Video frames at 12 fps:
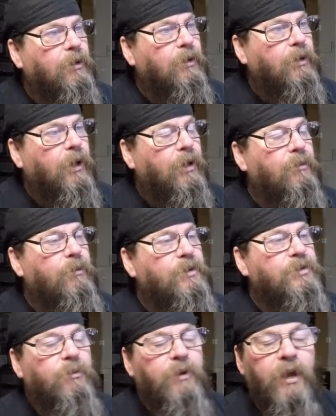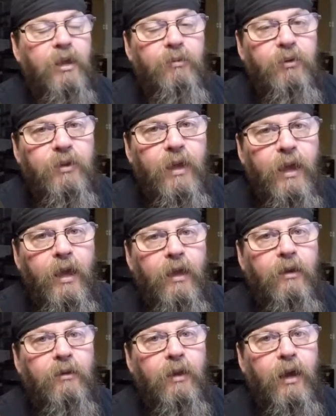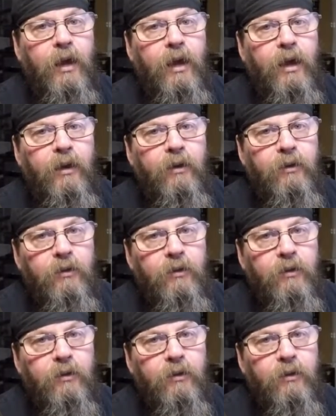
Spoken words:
And the reason we had to put the handle on